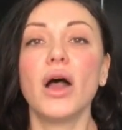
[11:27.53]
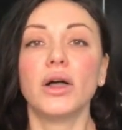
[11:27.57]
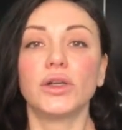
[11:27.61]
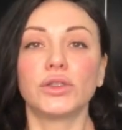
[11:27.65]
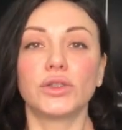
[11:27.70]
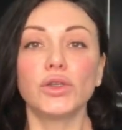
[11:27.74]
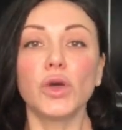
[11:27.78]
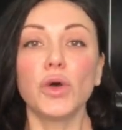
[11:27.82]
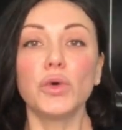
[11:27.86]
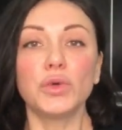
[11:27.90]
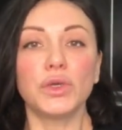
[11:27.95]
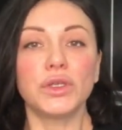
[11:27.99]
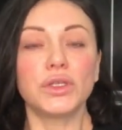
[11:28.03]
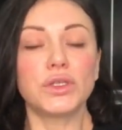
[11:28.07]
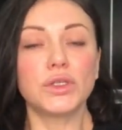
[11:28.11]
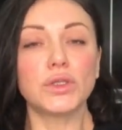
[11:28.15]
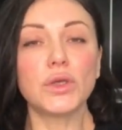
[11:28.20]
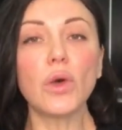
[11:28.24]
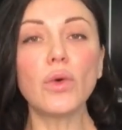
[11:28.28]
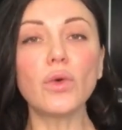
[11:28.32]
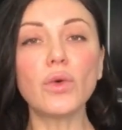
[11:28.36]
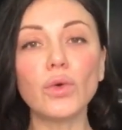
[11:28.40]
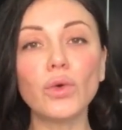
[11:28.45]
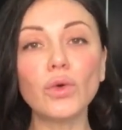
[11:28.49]
So it's
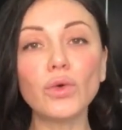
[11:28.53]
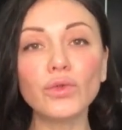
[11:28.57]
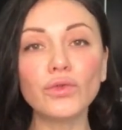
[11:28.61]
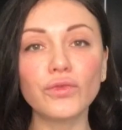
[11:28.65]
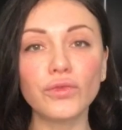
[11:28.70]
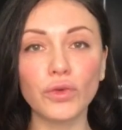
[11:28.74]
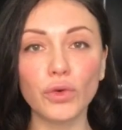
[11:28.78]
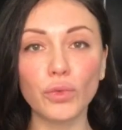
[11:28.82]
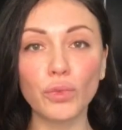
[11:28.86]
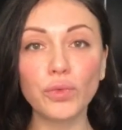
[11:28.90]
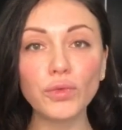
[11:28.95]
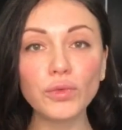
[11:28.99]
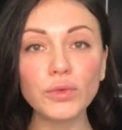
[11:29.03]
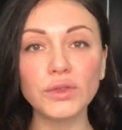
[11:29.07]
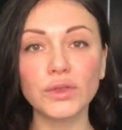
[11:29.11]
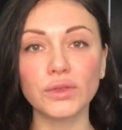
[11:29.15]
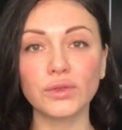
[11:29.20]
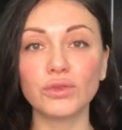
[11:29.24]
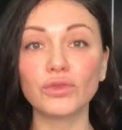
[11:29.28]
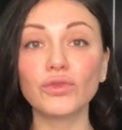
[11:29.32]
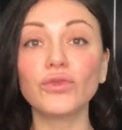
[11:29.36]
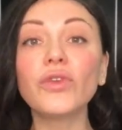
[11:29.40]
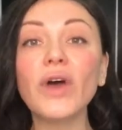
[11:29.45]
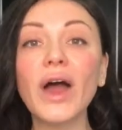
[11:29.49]
so cool for
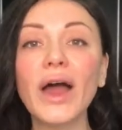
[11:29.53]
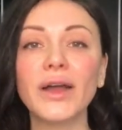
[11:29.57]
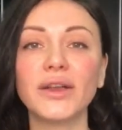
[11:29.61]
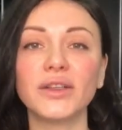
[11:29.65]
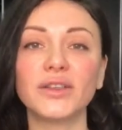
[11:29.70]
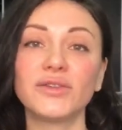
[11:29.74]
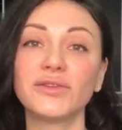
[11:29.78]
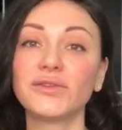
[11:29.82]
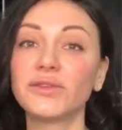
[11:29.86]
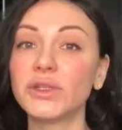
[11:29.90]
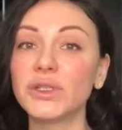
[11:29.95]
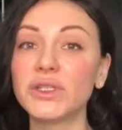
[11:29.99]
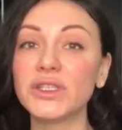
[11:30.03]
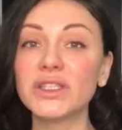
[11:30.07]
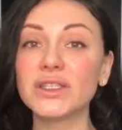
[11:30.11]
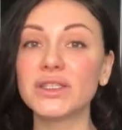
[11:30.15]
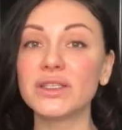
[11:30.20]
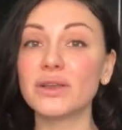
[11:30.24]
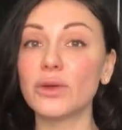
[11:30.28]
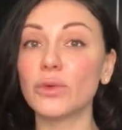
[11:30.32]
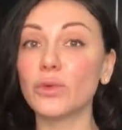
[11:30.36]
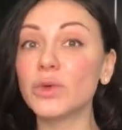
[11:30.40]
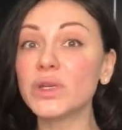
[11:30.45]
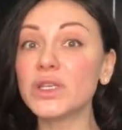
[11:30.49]
Putin to fight
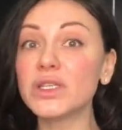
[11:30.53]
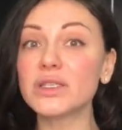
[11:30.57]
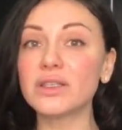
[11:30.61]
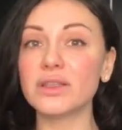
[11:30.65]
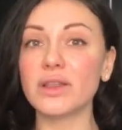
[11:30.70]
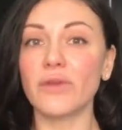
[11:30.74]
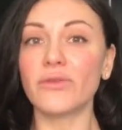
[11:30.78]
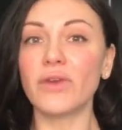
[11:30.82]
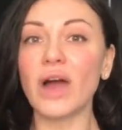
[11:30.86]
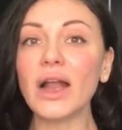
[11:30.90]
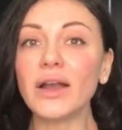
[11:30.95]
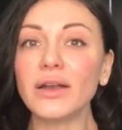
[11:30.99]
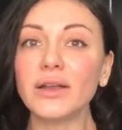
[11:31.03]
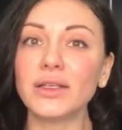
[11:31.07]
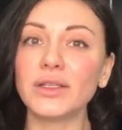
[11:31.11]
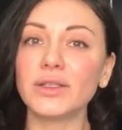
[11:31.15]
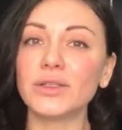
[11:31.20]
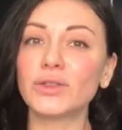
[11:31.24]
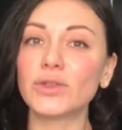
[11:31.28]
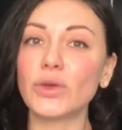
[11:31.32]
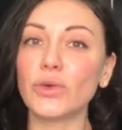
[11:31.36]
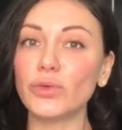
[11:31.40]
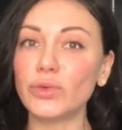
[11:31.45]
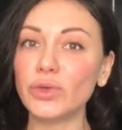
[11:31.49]
with Navalny.
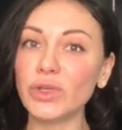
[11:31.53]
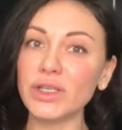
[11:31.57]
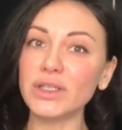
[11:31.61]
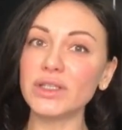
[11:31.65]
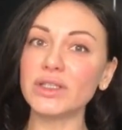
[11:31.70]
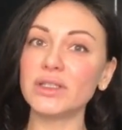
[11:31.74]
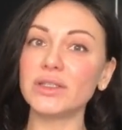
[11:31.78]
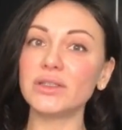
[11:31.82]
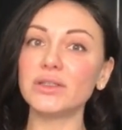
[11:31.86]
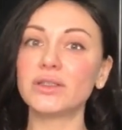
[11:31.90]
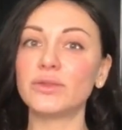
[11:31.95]
It's so easy.